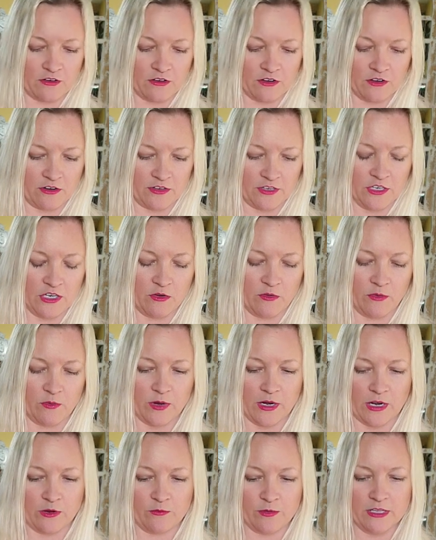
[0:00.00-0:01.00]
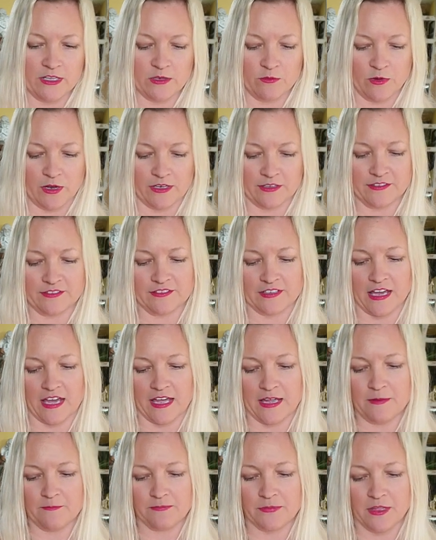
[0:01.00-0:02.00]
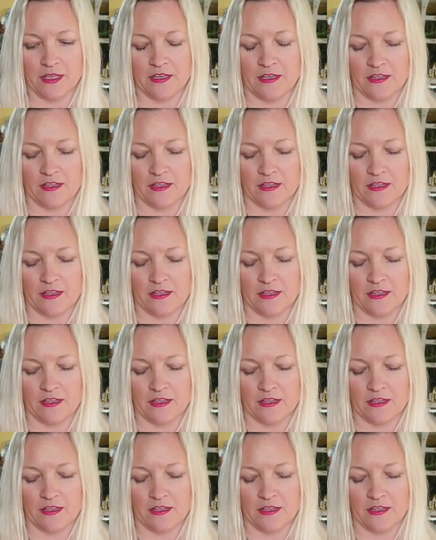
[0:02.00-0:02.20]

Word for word: are, you know, what I really want to say